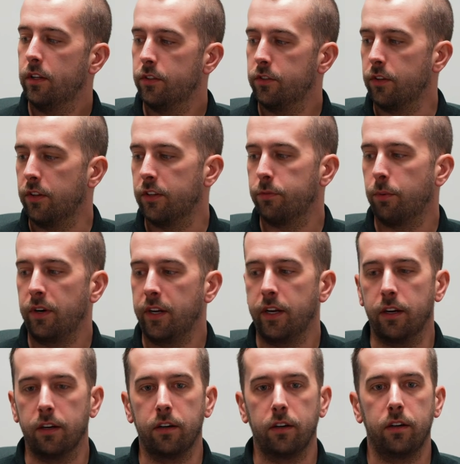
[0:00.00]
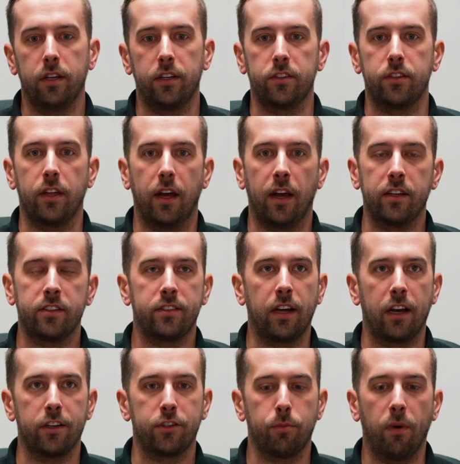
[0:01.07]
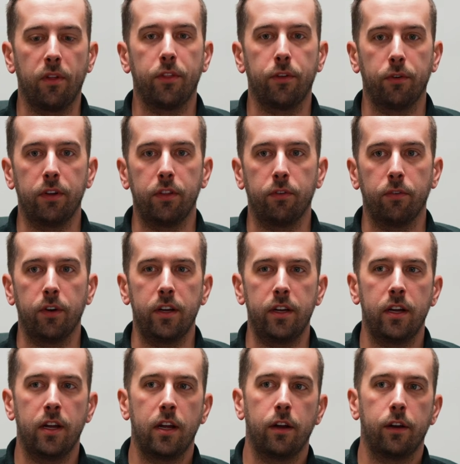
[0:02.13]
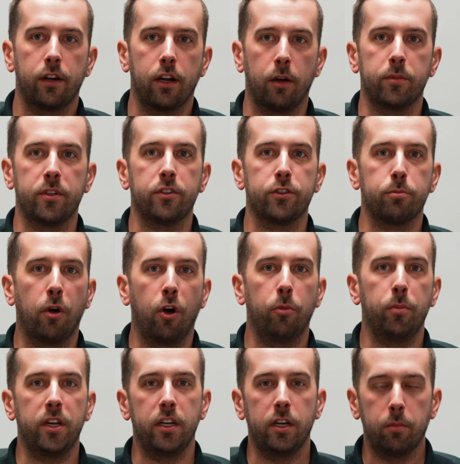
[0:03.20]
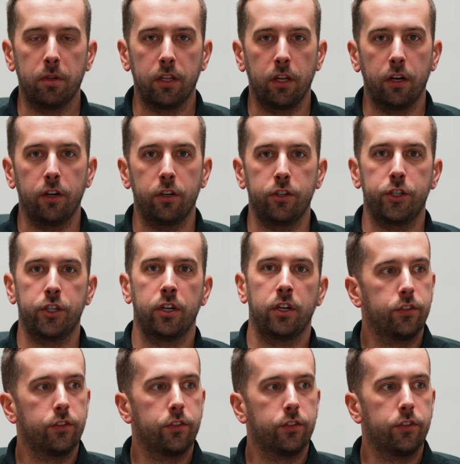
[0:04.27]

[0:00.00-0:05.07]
So this one here is the S-133, comes in small, medium, and large.